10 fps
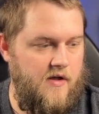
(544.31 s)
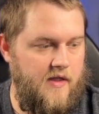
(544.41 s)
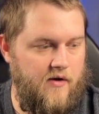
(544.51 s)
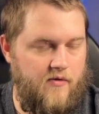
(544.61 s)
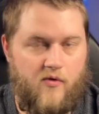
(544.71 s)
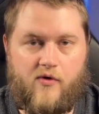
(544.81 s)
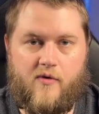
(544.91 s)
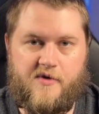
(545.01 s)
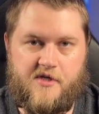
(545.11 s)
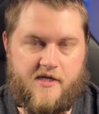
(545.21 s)
Now, older
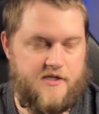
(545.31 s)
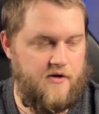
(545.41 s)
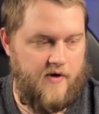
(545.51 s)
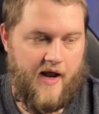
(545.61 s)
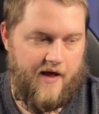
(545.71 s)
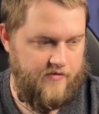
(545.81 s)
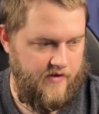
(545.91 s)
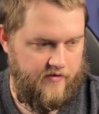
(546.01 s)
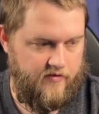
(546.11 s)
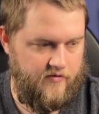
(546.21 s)
machines don't have
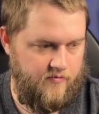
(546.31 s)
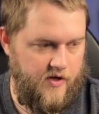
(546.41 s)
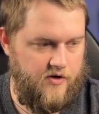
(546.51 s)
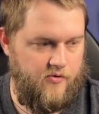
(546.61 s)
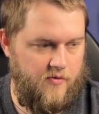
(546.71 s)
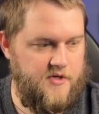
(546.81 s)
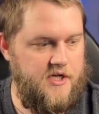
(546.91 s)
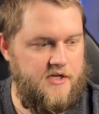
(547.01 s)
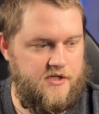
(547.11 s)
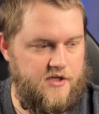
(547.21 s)
this, but newer
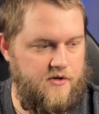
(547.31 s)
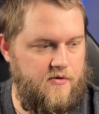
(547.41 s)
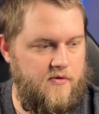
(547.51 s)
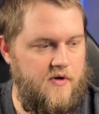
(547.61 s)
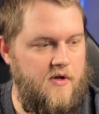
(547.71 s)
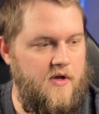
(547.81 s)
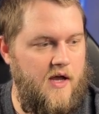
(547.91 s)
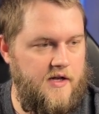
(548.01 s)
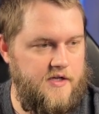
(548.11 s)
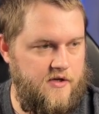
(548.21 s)
machines do.
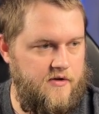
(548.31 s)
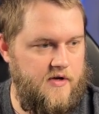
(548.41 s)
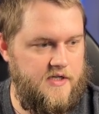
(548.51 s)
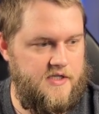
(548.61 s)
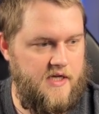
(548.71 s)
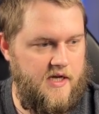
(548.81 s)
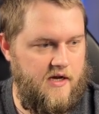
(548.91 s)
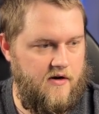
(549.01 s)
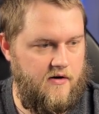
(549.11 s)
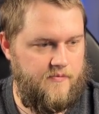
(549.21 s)
And so you can see
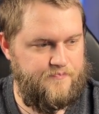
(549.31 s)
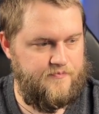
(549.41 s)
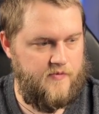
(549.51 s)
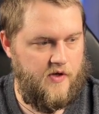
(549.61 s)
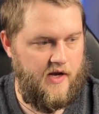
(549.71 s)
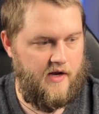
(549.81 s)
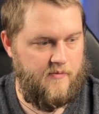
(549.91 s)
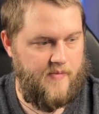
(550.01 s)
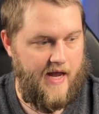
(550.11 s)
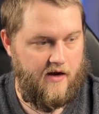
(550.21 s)
here, you get it
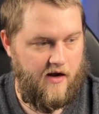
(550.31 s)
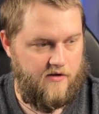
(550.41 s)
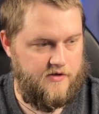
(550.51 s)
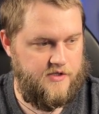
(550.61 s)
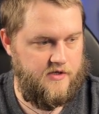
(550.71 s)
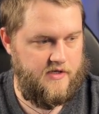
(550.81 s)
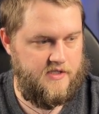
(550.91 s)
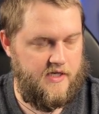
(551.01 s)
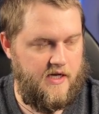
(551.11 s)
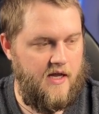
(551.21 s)
back colored. So you can
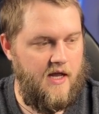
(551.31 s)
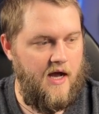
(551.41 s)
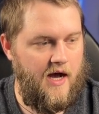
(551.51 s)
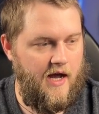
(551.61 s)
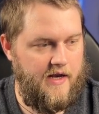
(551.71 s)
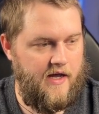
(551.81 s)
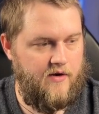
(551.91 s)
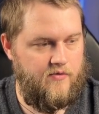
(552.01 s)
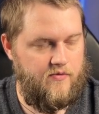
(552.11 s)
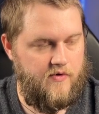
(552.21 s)
see inet
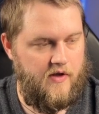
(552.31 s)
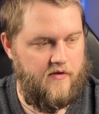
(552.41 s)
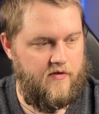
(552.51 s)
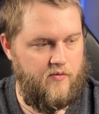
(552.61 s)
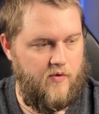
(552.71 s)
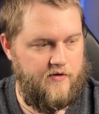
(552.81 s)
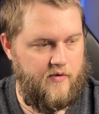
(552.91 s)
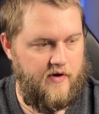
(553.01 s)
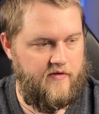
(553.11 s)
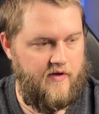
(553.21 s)
is your
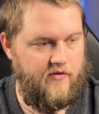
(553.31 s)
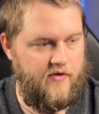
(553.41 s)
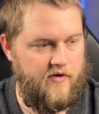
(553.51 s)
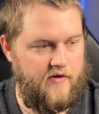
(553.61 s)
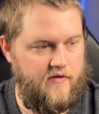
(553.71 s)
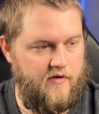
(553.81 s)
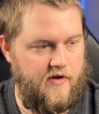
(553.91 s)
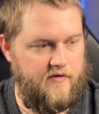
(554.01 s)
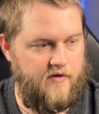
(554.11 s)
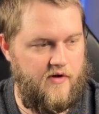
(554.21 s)

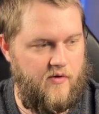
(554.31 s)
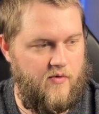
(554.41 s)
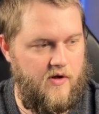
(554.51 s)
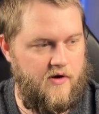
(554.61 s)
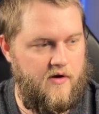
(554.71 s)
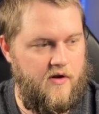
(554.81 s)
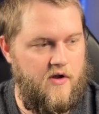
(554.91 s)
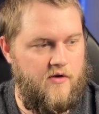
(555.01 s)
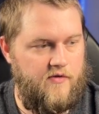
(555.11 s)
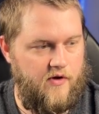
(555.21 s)
127.0.0.1
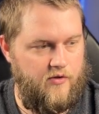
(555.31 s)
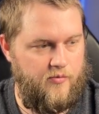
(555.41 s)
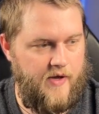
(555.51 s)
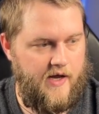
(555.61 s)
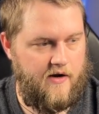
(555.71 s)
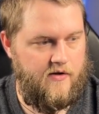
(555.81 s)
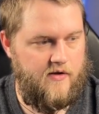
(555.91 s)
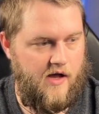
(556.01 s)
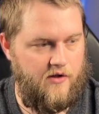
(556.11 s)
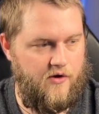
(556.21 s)
for your loopback
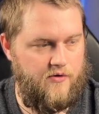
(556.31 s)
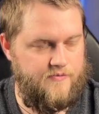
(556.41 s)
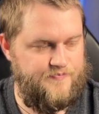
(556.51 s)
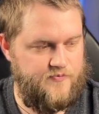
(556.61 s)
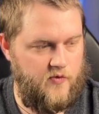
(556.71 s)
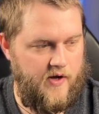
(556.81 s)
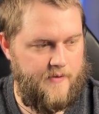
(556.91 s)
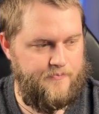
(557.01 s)
LO, right?